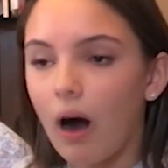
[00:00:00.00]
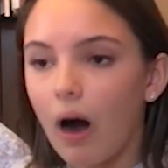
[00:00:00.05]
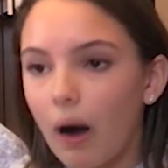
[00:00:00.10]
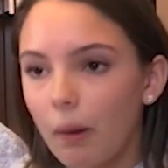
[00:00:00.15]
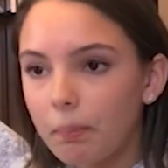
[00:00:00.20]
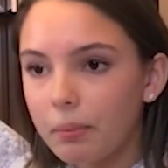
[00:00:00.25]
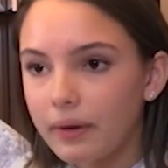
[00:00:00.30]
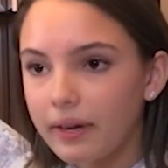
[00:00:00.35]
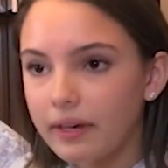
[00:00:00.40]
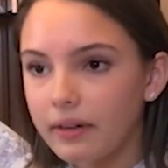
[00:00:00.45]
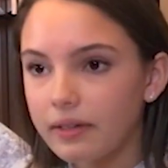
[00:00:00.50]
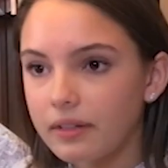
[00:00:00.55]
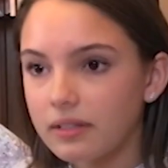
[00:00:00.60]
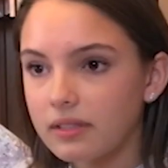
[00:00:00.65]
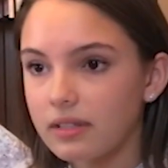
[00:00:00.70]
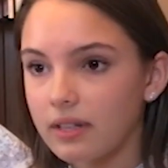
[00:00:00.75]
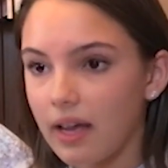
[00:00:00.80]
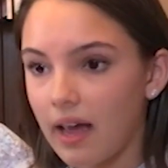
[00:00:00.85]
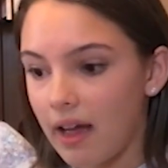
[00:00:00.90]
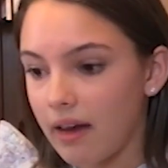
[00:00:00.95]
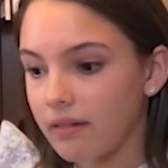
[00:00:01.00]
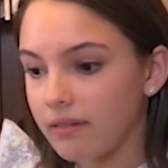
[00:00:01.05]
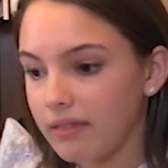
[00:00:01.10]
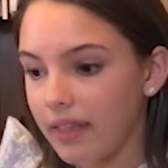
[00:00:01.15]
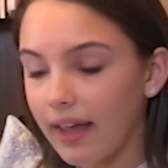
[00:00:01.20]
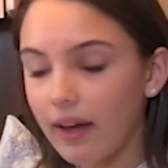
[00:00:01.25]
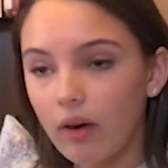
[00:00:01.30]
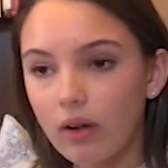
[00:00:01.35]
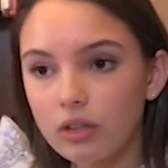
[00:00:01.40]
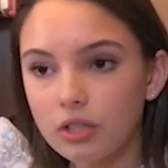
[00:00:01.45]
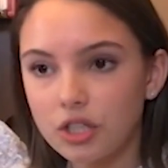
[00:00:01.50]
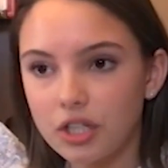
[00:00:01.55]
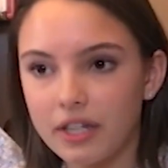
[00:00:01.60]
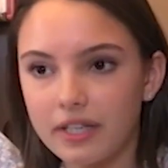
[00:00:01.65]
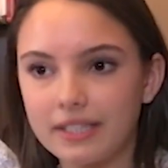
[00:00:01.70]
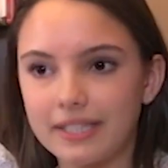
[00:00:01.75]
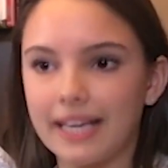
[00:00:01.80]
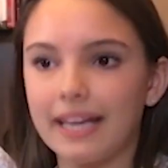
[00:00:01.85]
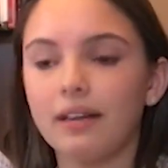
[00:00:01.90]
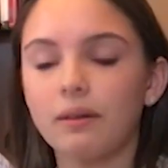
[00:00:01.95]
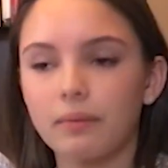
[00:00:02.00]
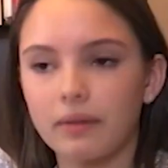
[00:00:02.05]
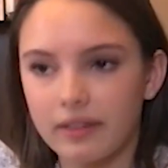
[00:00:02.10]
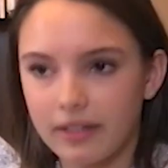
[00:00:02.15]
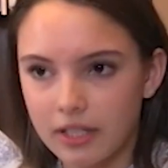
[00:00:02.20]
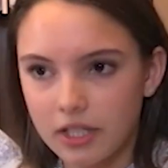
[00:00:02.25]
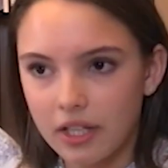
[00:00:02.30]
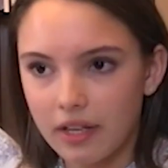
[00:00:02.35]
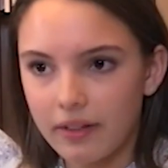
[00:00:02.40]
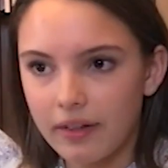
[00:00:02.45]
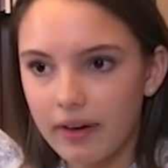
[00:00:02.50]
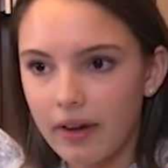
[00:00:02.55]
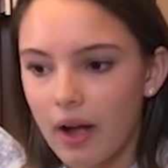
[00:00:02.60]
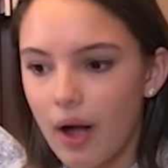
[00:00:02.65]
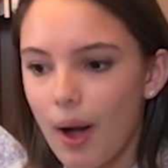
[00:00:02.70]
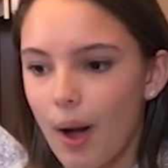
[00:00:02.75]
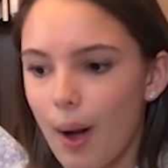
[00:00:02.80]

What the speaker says: operators, and they all shared data with each other.